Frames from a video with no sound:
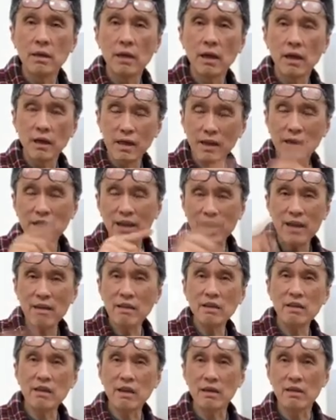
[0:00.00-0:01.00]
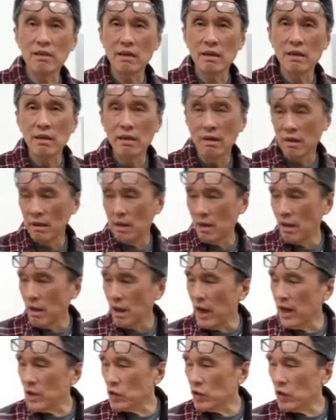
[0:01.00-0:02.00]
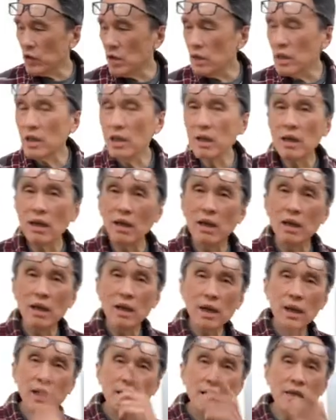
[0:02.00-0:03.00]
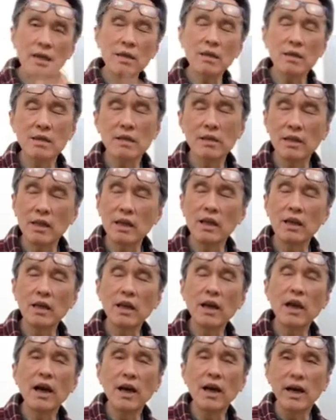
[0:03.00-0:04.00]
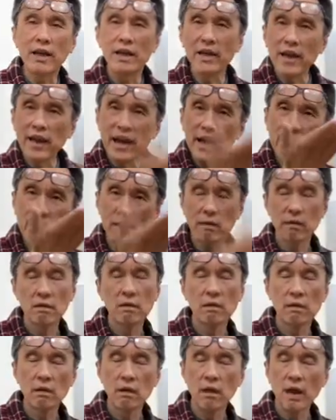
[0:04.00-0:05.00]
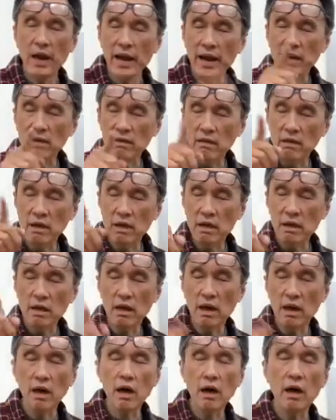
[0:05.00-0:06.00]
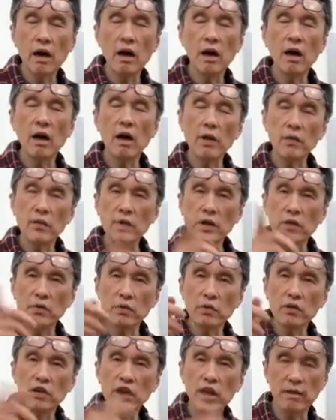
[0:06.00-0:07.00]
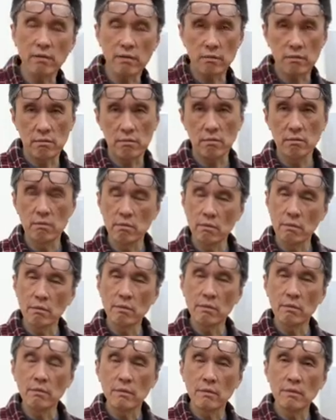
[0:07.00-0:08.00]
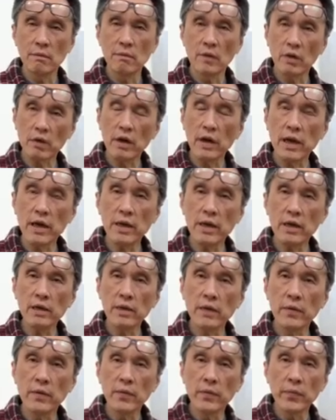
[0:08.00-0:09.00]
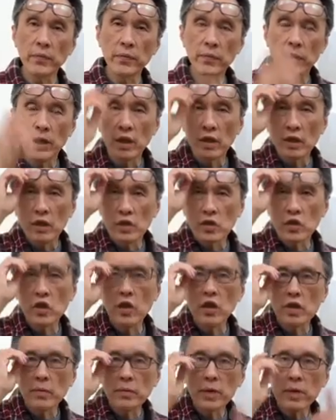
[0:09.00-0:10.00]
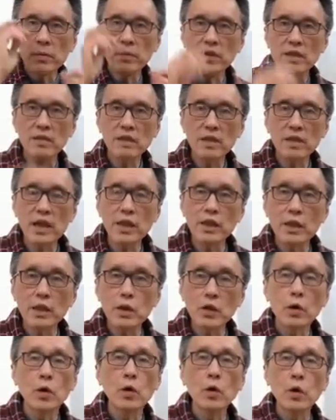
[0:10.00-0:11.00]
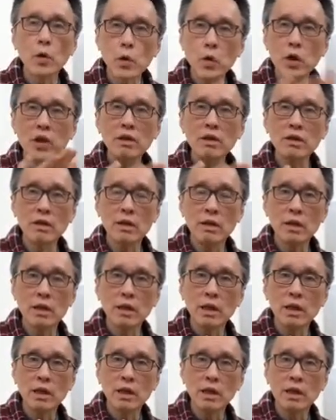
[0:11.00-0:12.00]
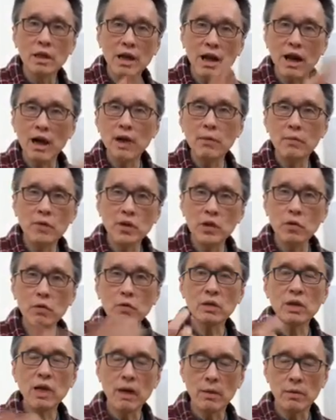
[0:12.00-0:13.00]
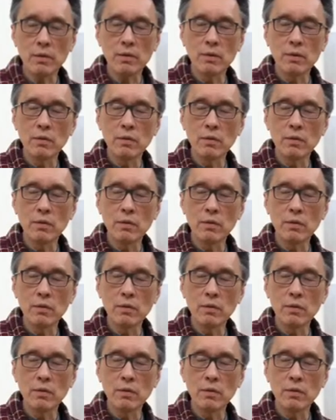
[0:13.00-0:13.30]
in Cantonese, actually it is the Hian at the of the Fujian. Okay, so if people say Hin Kam Tiu Da,